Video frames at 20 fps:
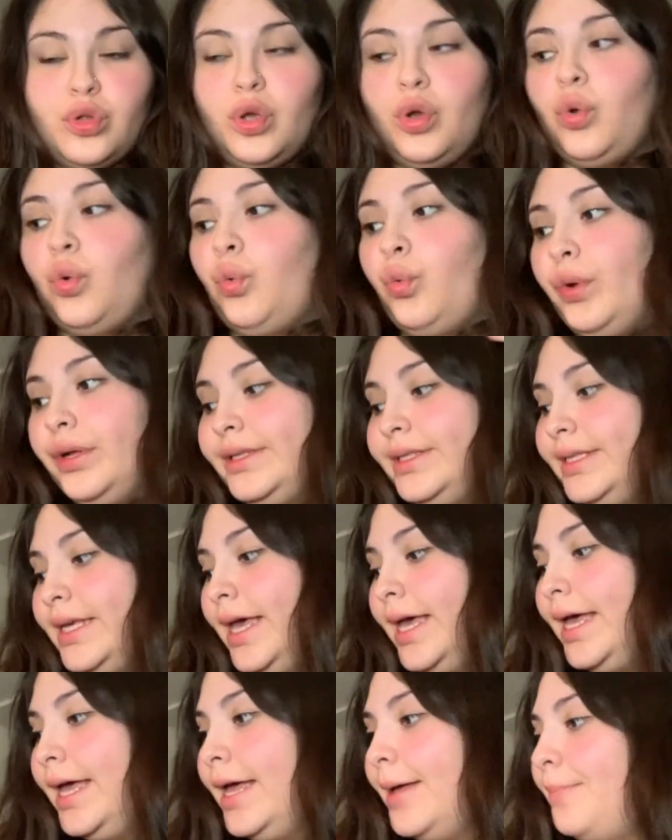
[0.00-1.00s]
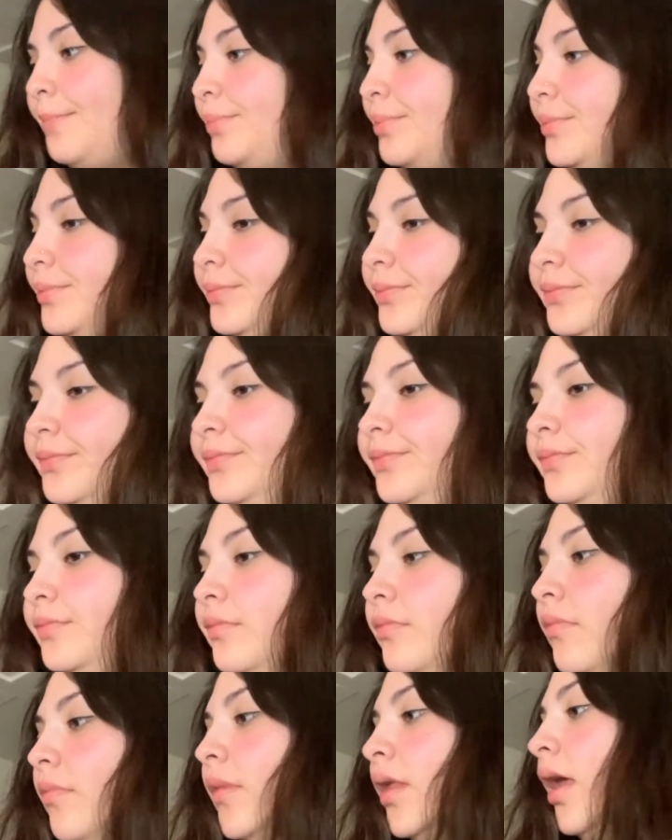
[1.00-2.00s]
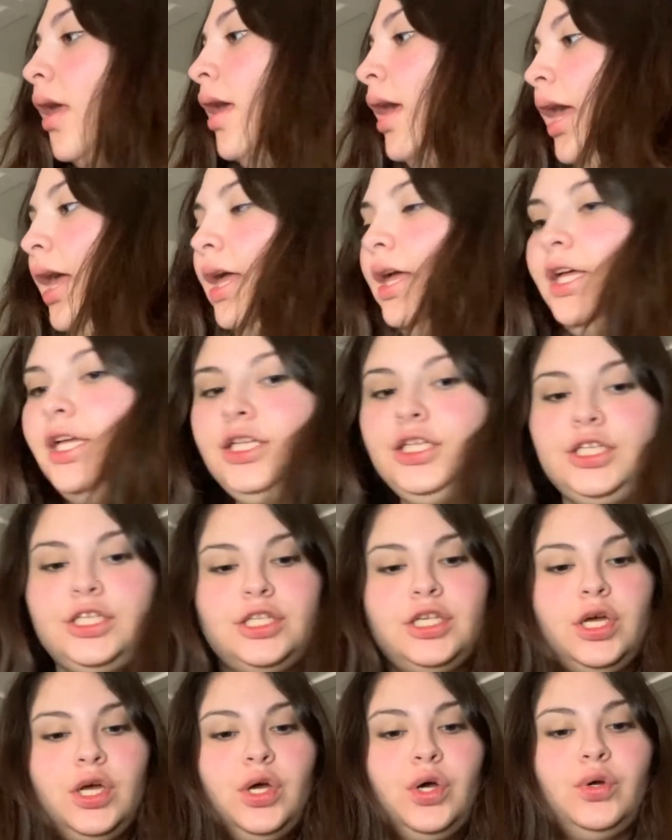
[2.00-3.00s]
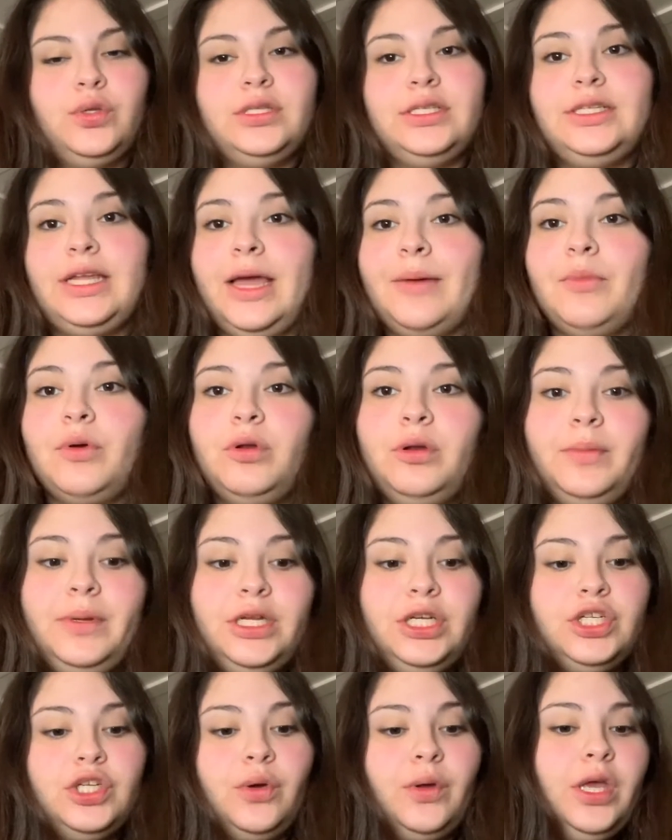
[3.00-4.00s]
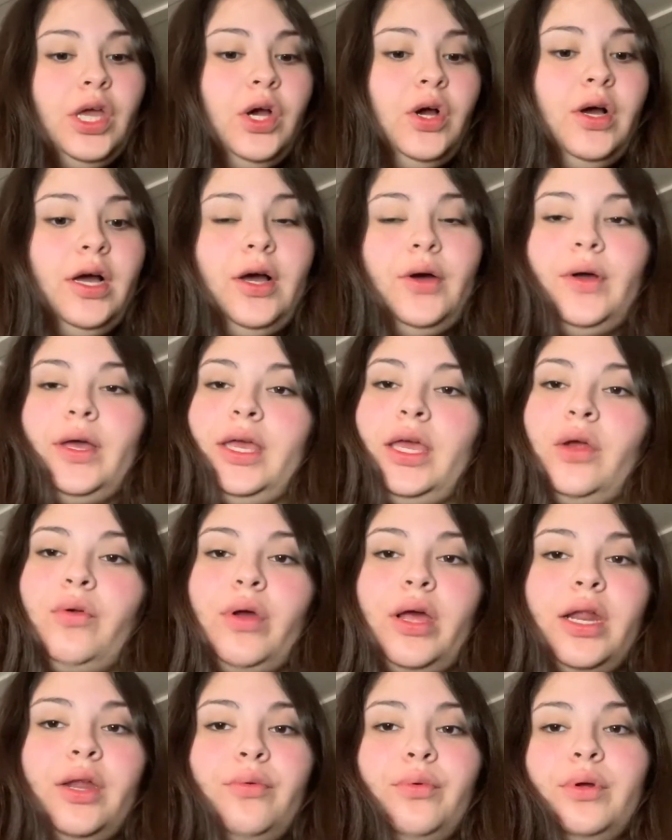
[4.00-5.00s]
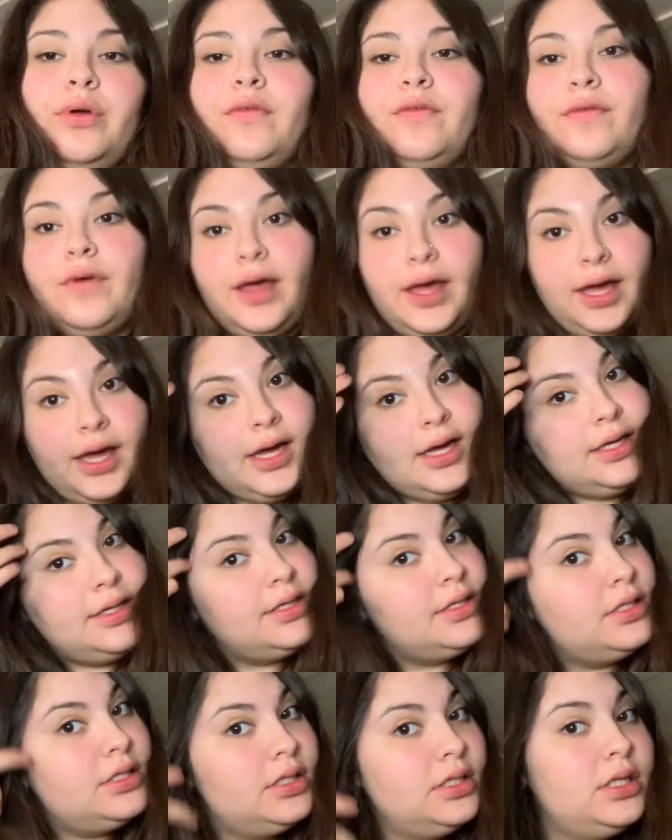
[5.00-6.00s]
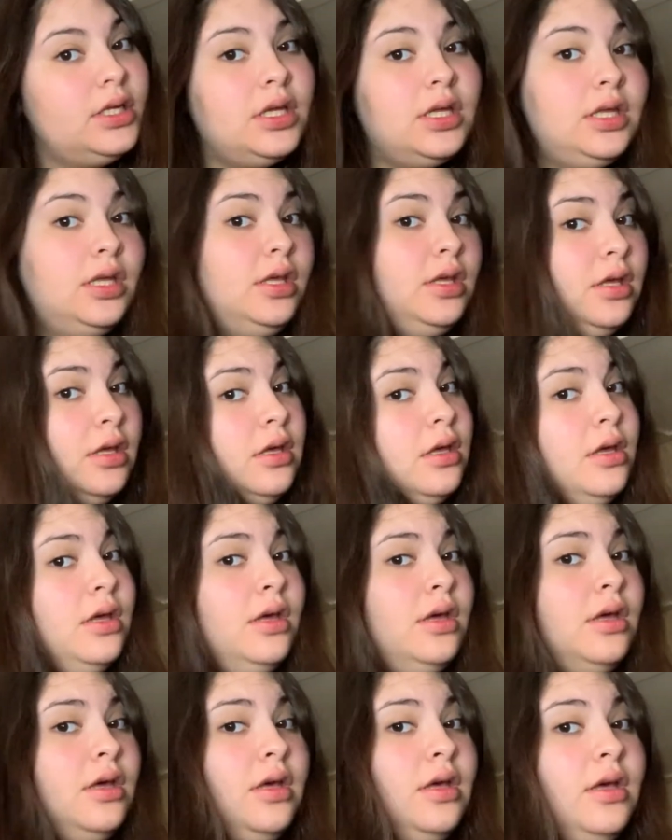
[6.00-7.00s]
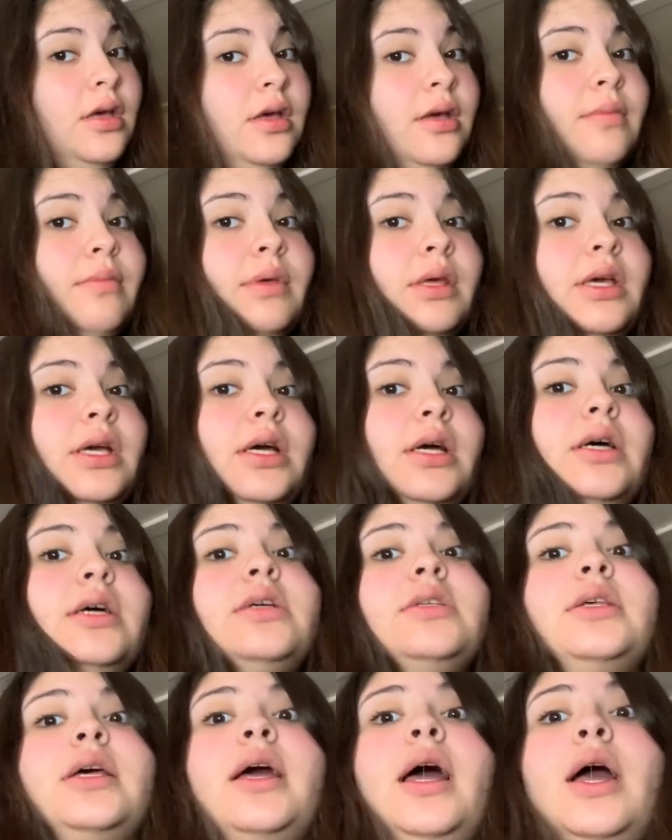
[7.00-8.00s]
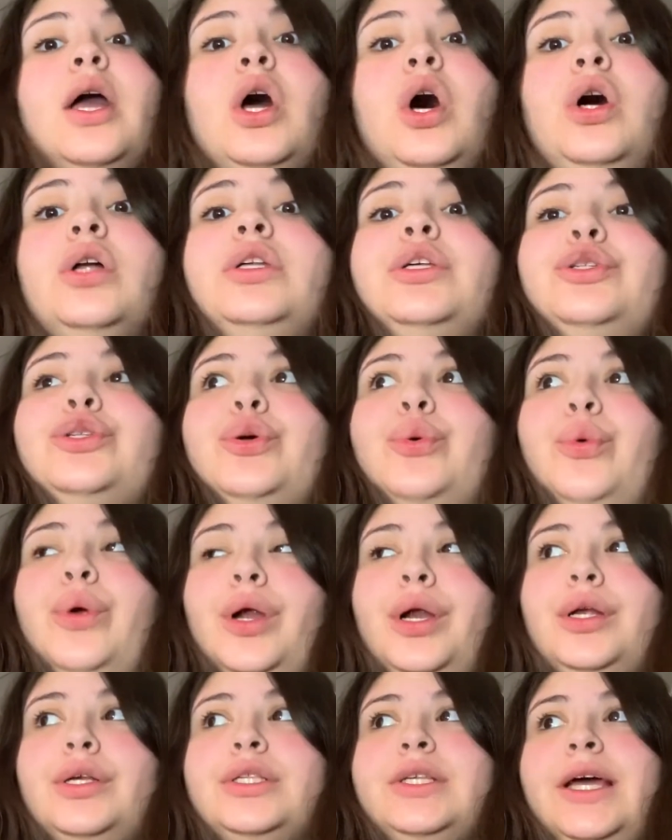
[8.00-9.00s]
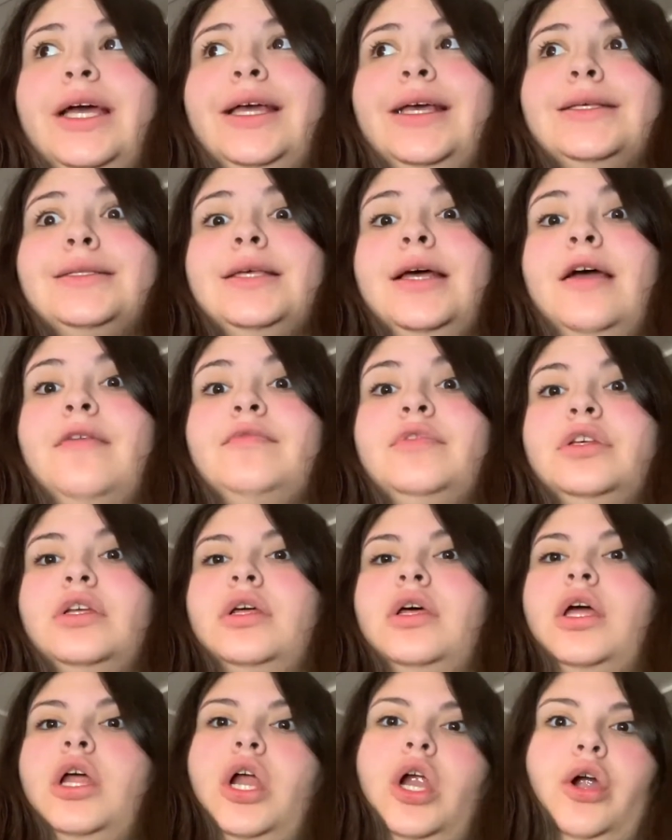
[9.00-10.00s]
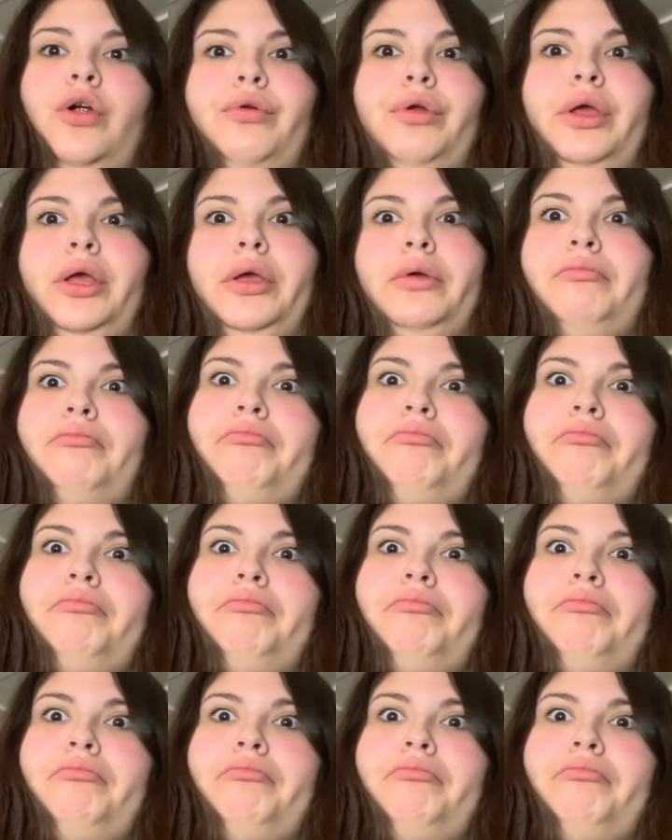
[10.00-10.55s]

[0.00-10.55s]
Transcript: What's up? So today I'm going to be showing y'all how I get ready real fast because I got called into work, so I guess I have to hurry.